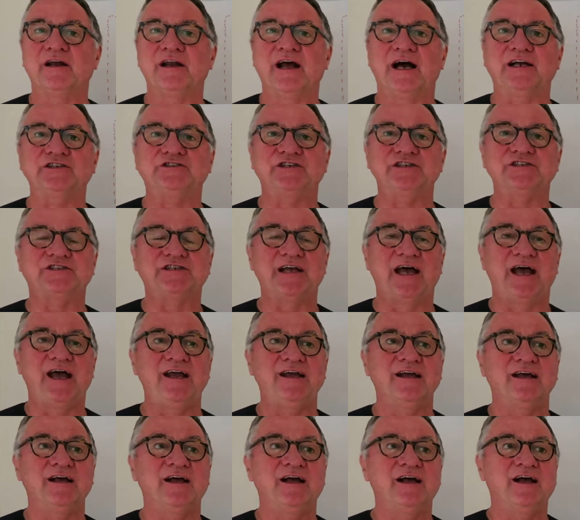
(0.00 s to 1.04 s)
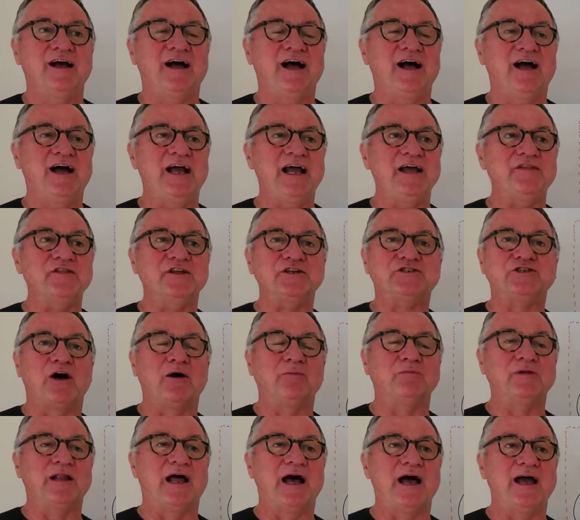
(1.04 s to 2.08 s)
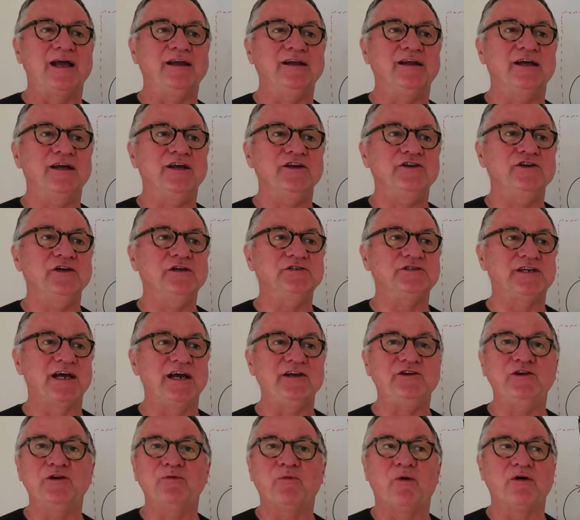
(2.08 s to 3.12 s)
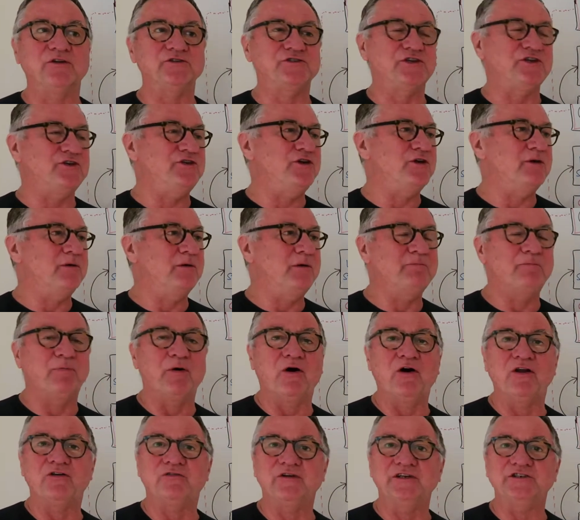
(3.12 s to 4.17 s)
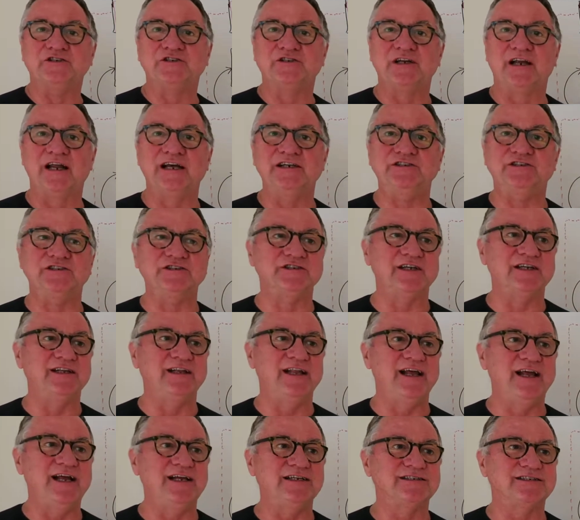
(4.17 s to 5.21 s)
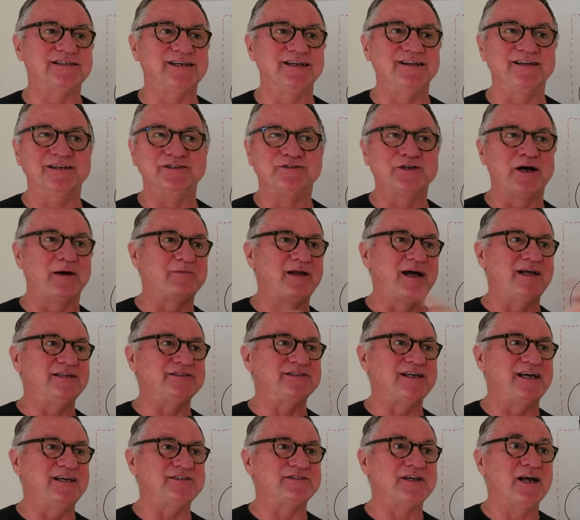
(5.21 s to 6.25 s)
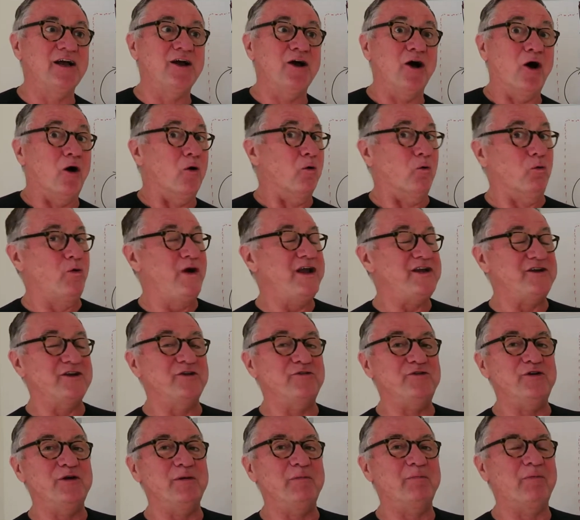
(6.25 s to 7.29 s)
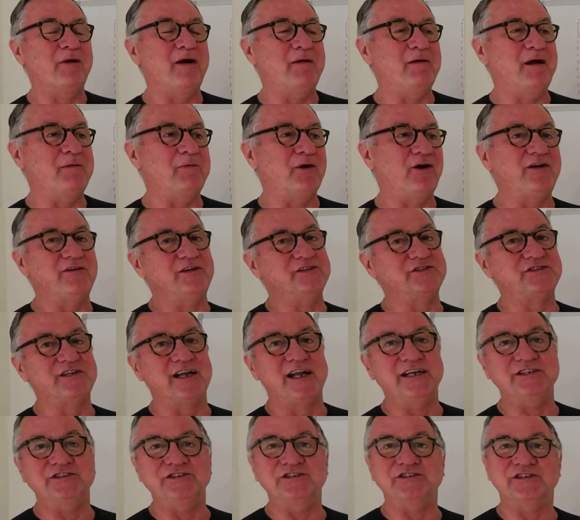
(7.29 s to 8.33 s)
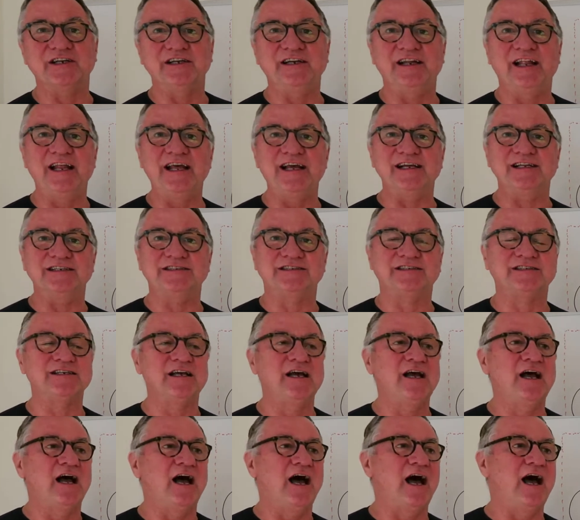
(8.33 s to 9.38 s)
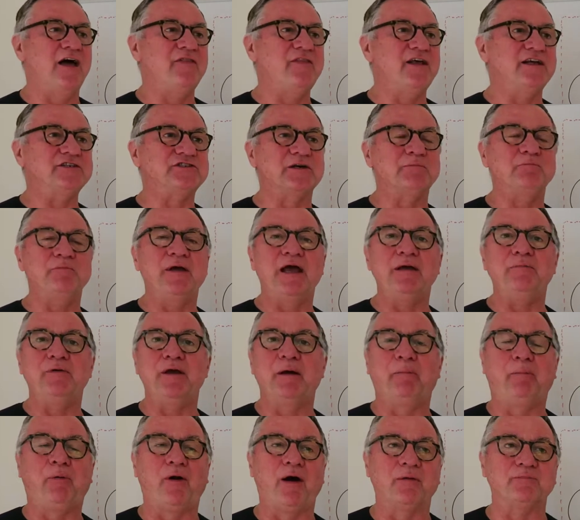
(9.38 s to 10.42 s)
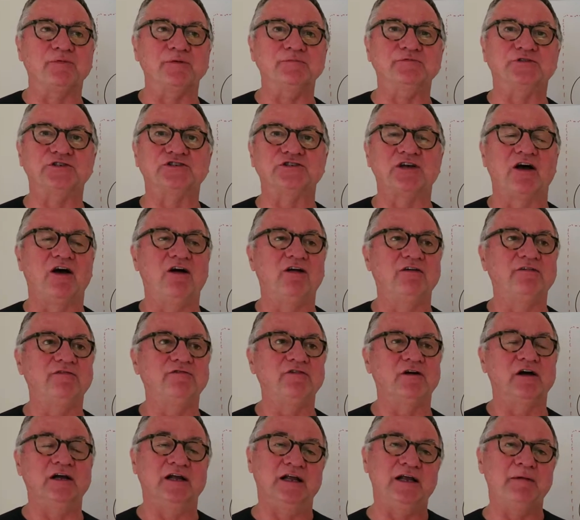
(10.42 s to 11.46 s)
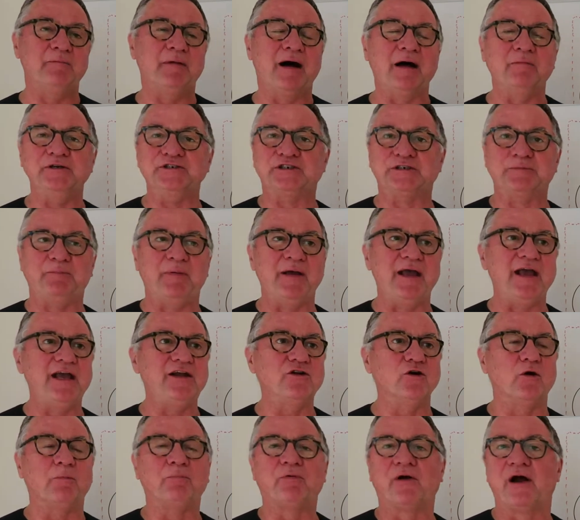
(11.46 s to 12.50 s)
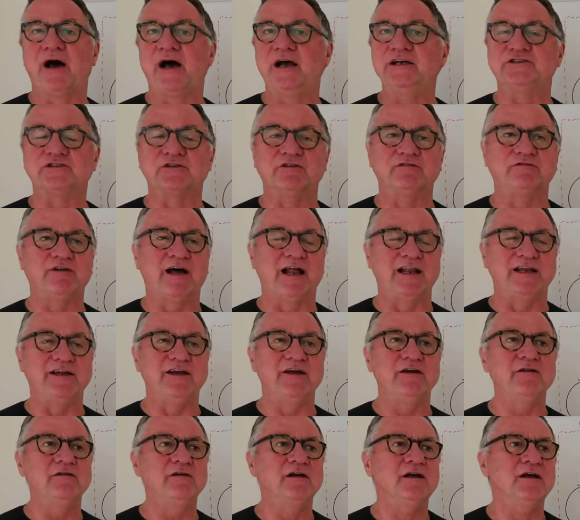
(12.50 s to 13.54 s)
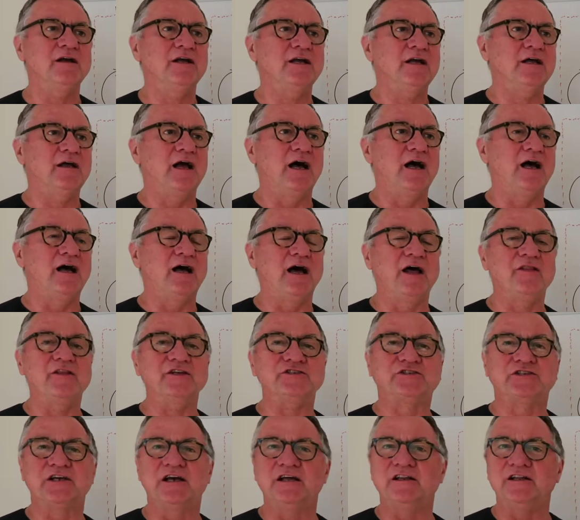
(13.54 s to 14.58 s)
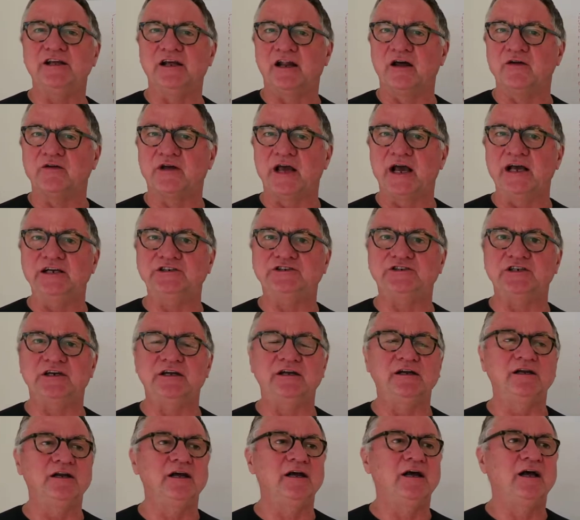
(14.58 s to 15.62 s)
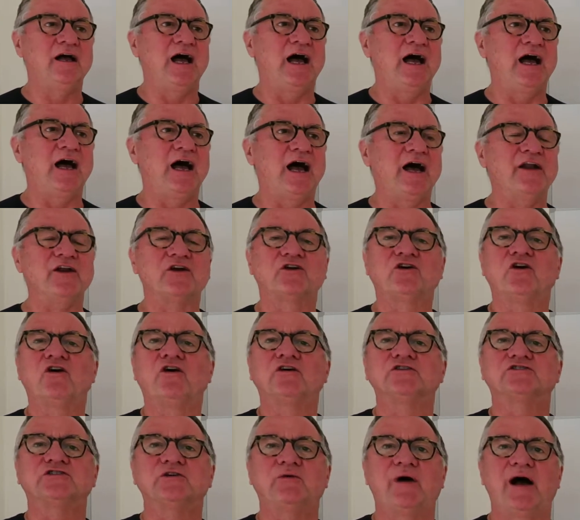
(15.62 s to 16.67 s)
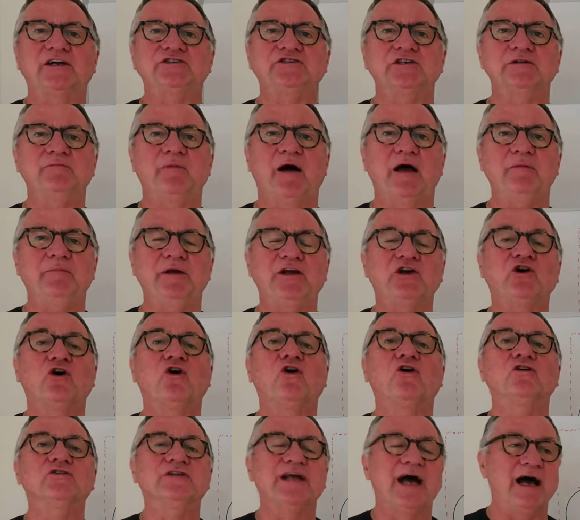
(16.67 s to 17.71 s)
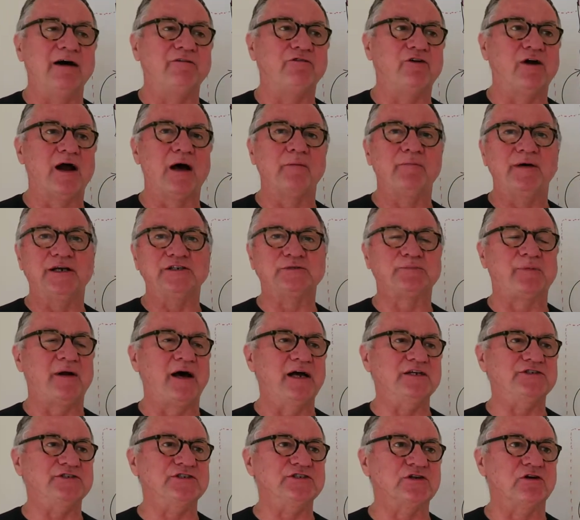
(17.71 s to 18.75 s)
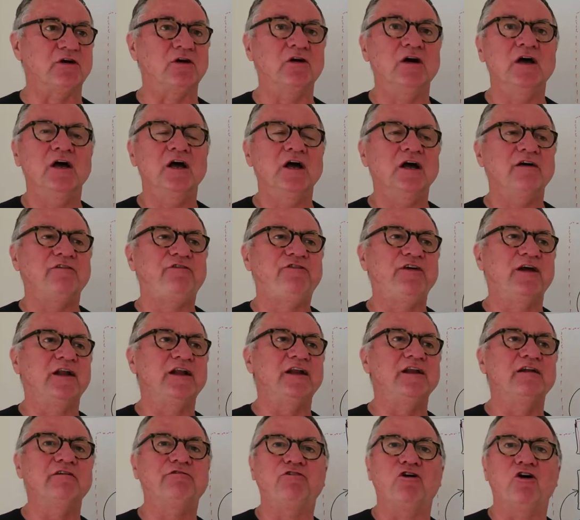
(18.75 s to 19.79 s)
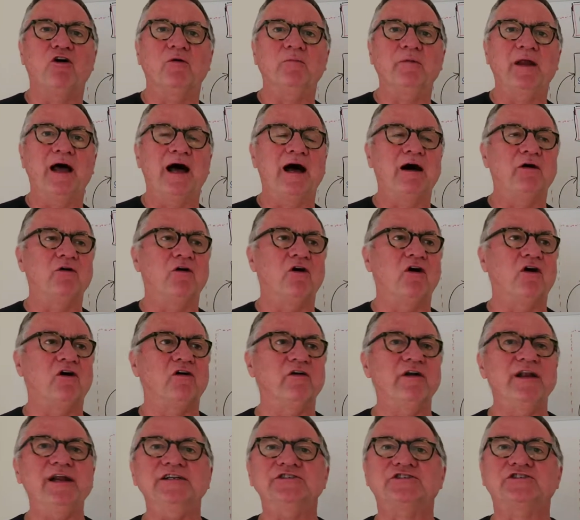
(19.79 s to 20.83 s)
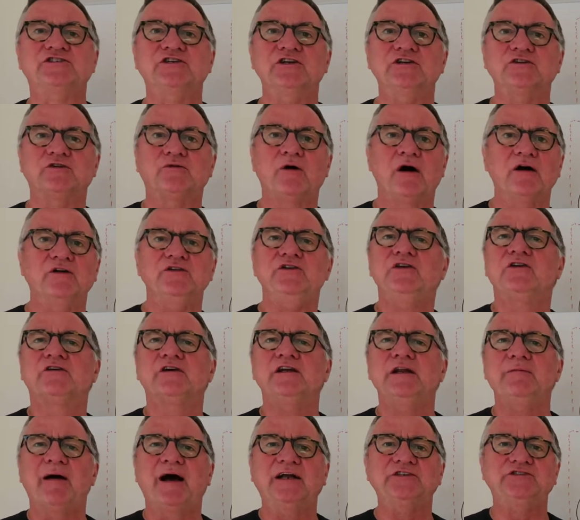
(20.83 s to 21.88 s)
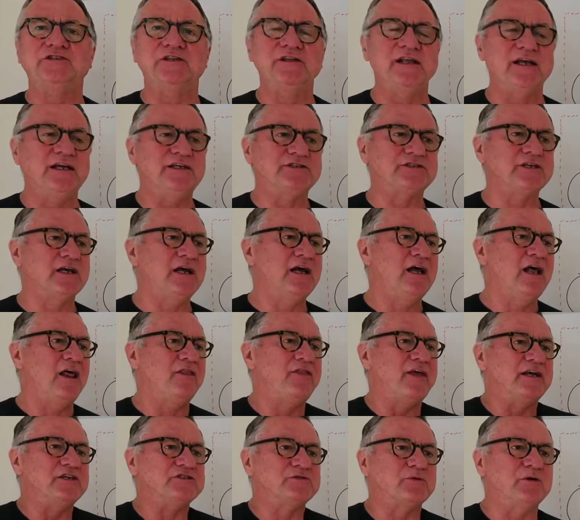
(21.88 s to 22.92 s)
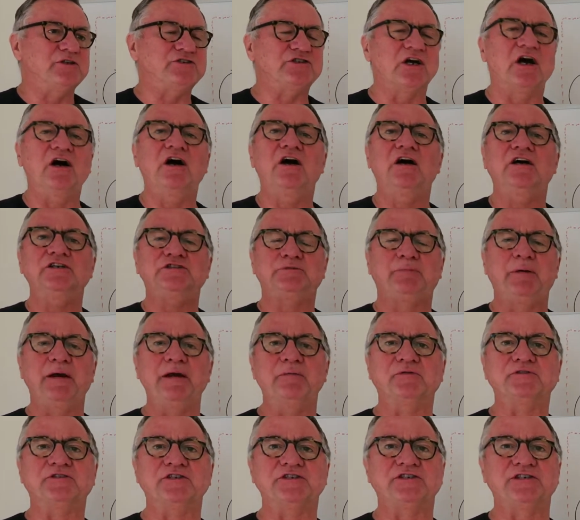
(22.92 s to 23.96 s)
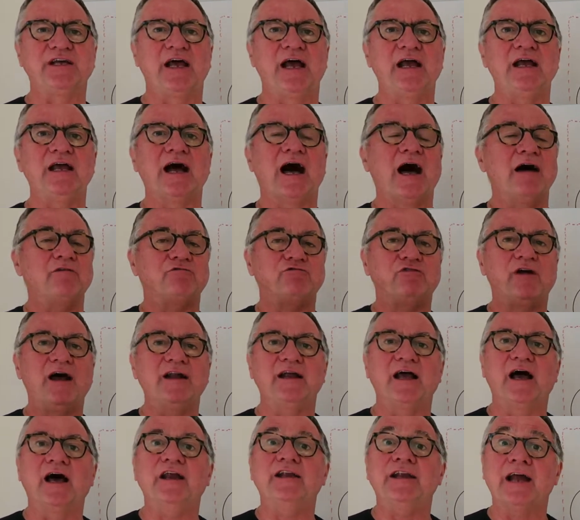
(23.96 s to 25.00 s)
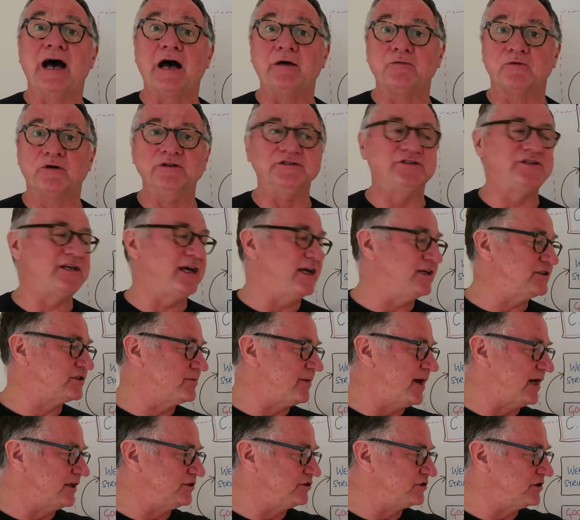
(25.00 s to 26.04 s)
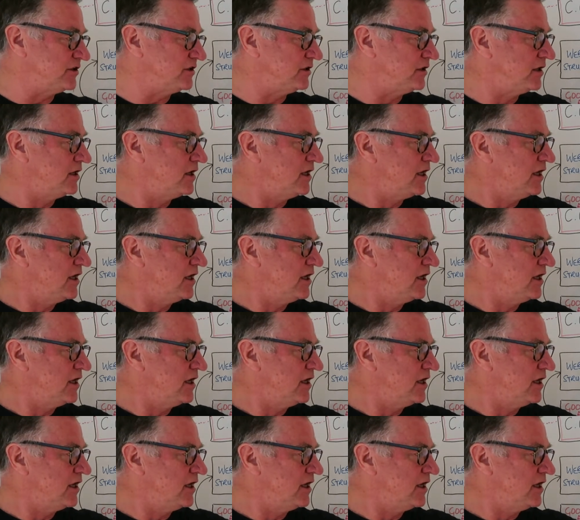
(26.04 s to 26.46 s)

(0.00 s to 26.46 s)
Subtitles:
can actually say in the top line, you said you wanted new boiler installations in Leeds, and the top line says, we do new boiler installations in Leeds, and there's maybe a problem to solve. It might be speed or price or value, and there's certainly a location and a call to action. Might be call now for our best prices, or fill in a form now, or an instant quote. You can imagine these things which urge people to say, I've read it and now I'm going to take some action.